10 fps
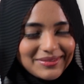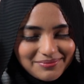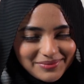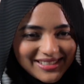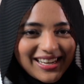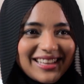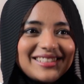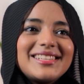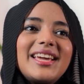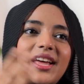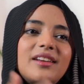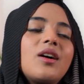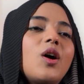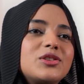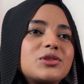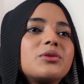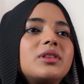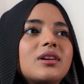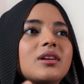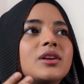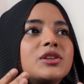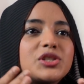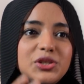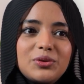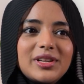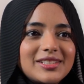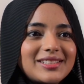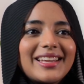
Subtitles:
mentality, and also the students,